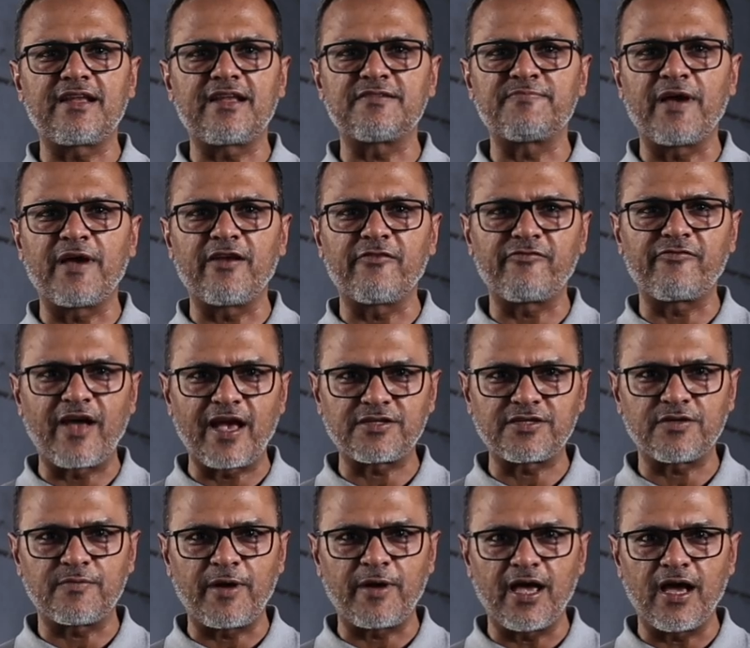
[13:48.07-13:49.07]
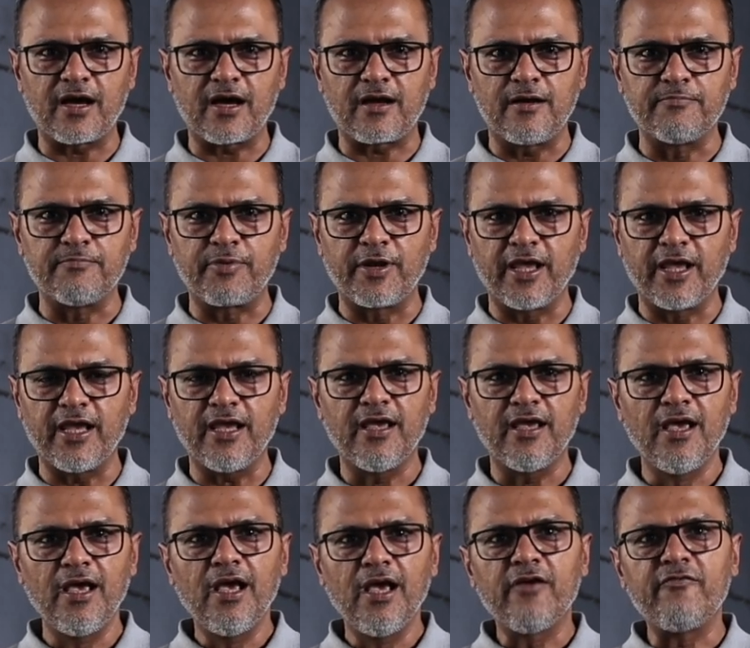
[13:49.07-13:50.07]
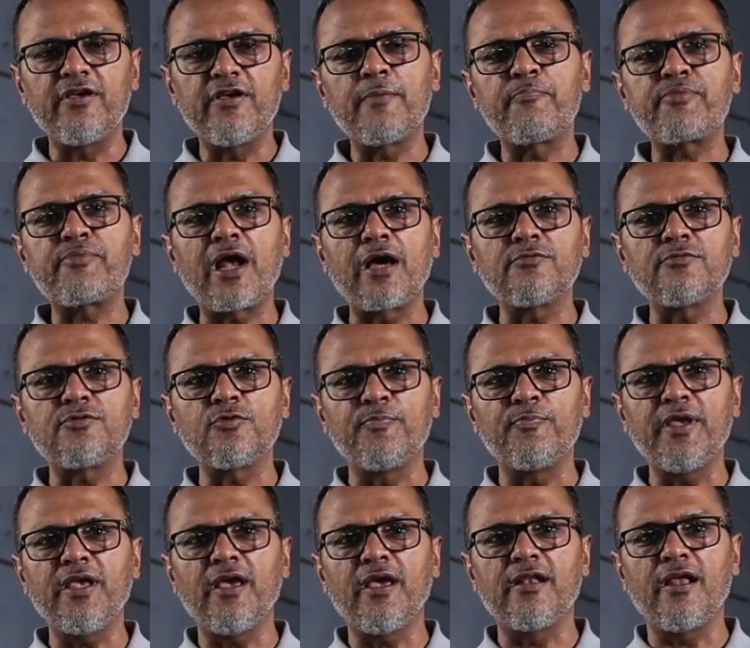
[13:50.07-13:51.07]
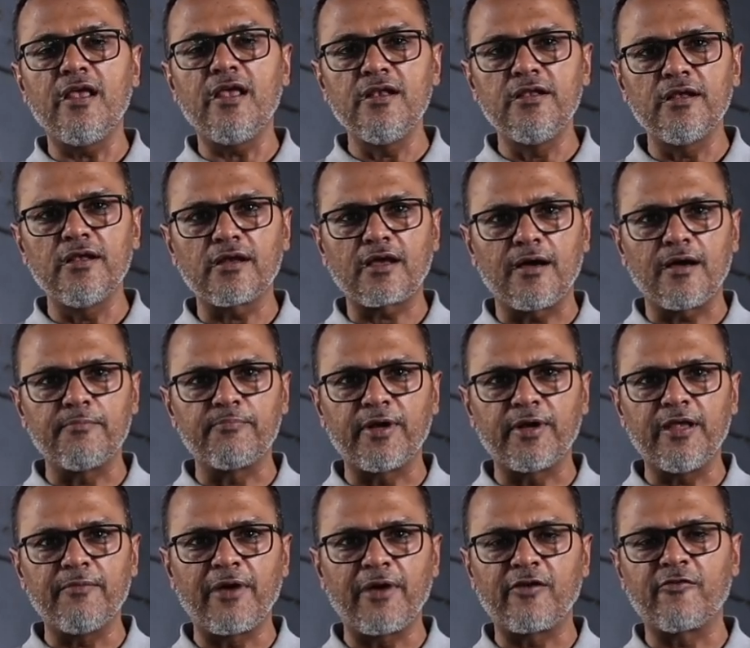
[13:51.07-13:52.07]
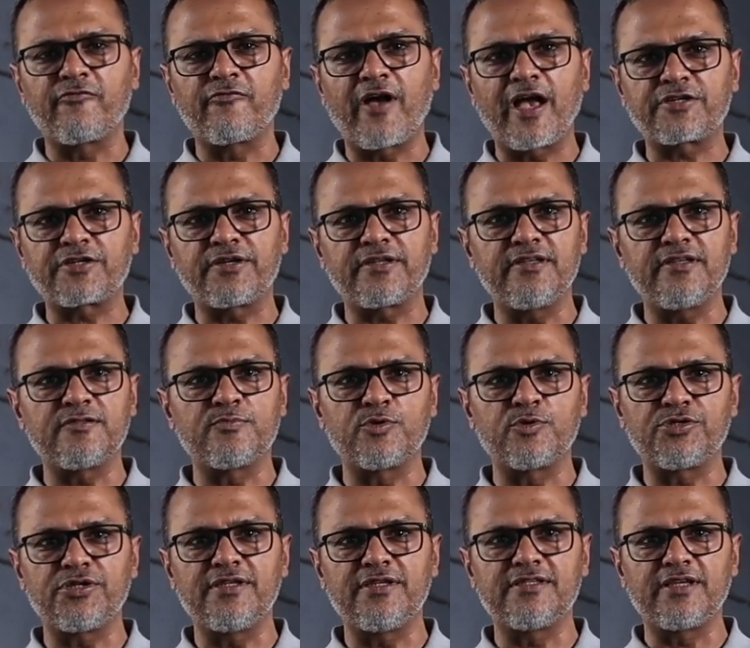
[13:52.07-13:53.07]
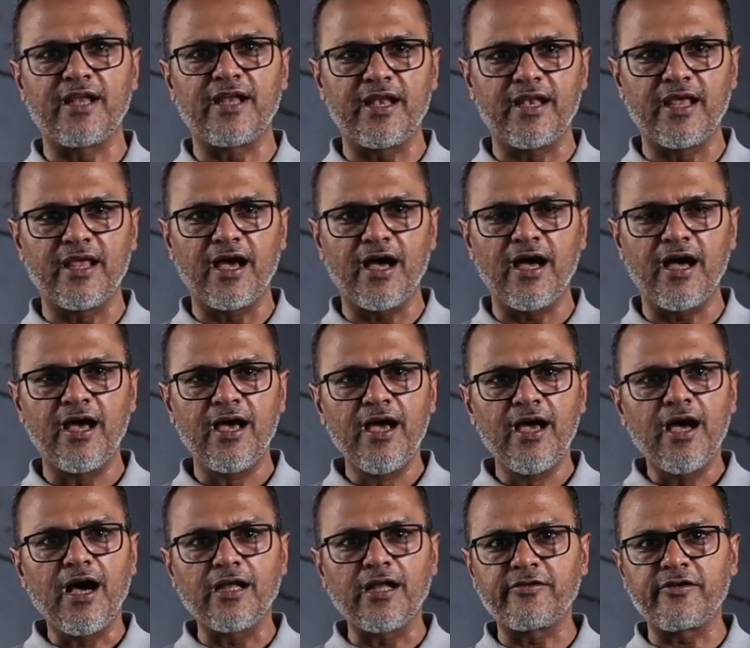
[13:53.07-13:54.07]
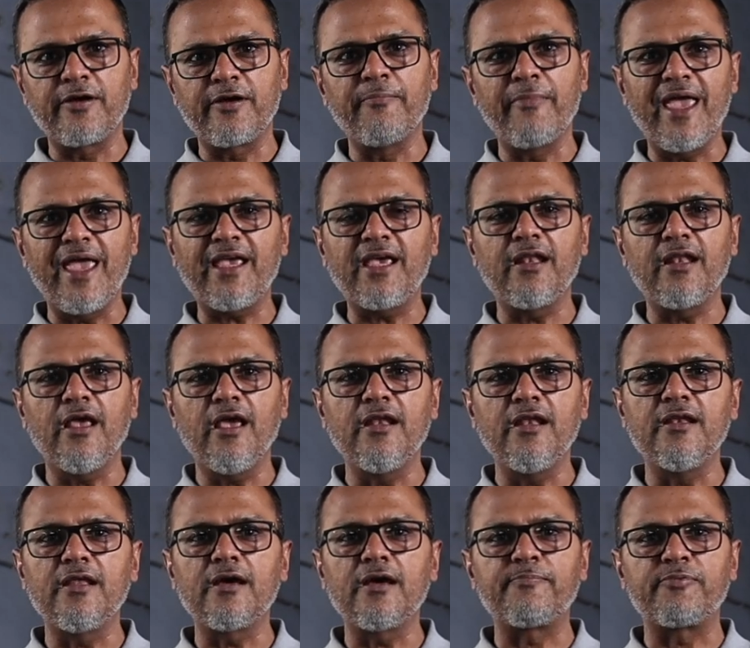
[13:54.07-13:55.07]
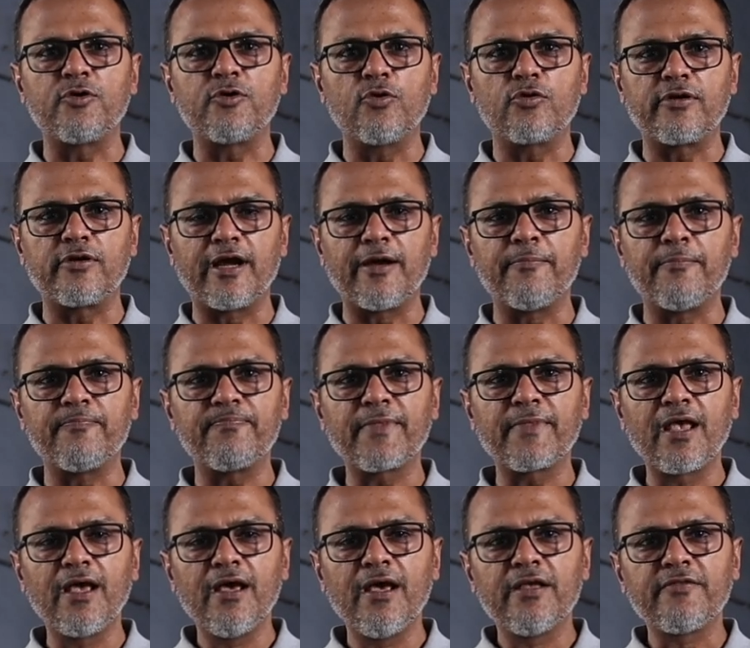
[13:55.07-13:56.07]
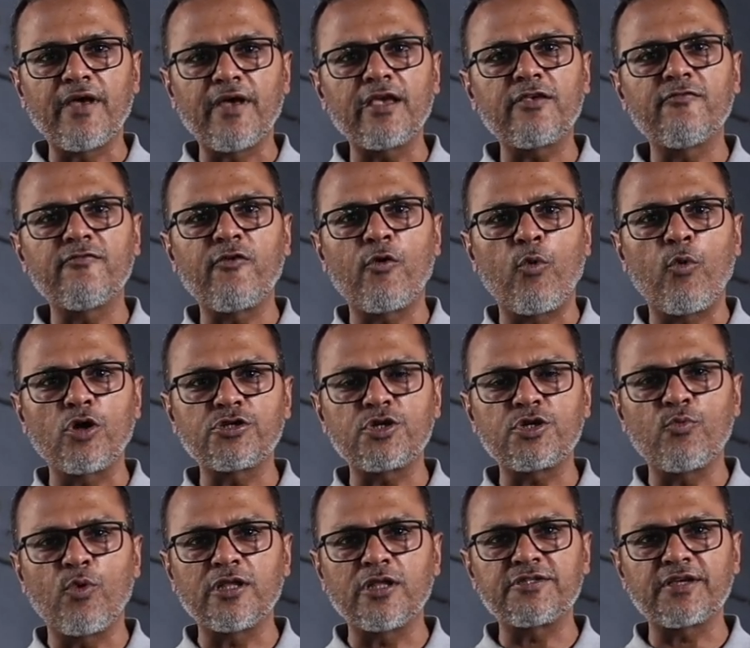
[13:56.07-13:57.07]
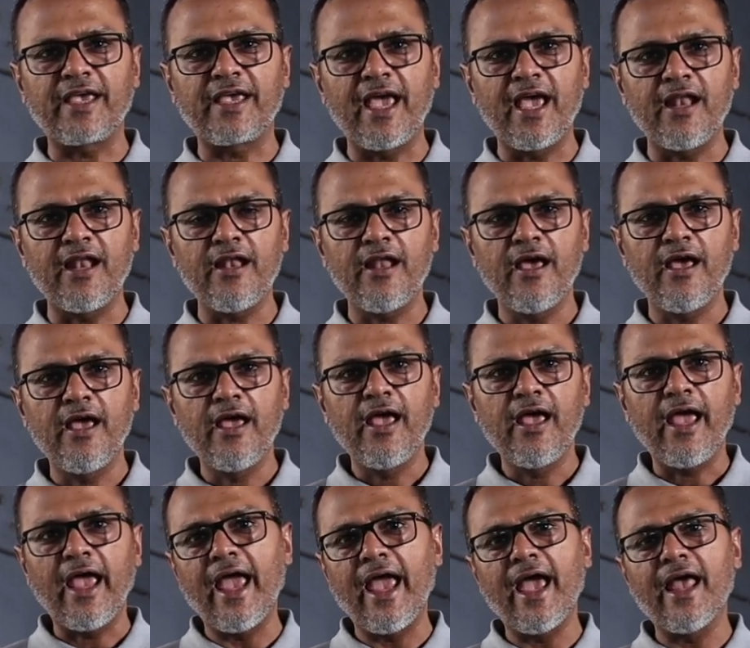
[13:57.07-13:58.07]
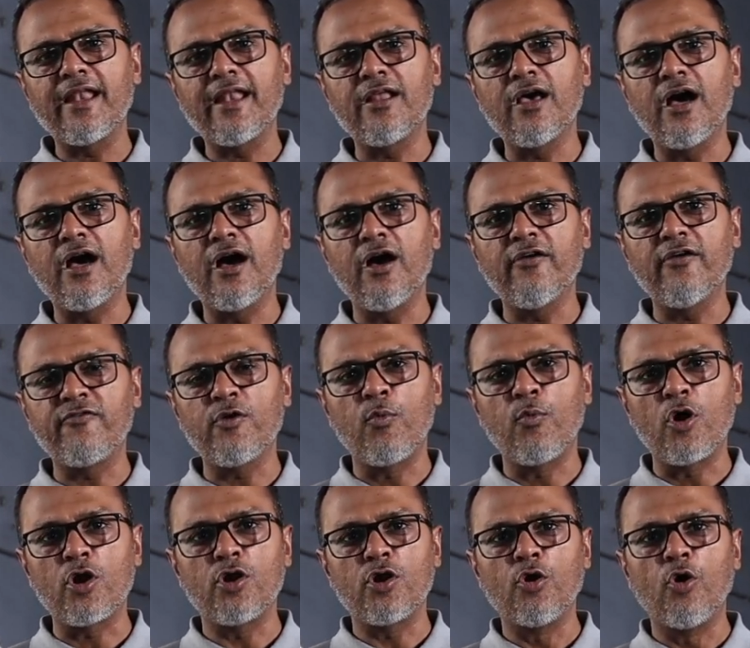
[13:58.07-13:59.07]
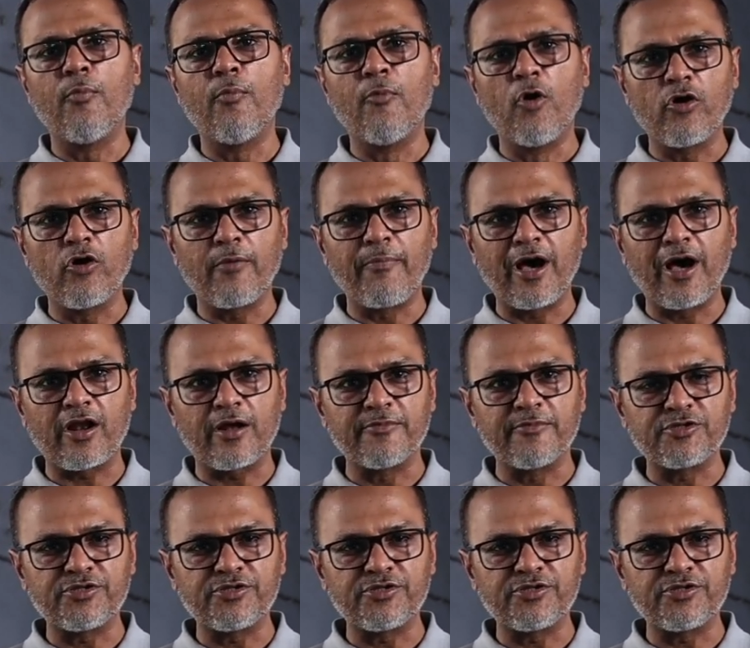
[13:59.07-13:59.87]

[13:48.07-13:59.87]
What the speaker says: that is manufactured by our company. We are proud to be an Indian company manufacturing these machines in India under a Make in India program. Thank you for watching once again. And if you want to know more about our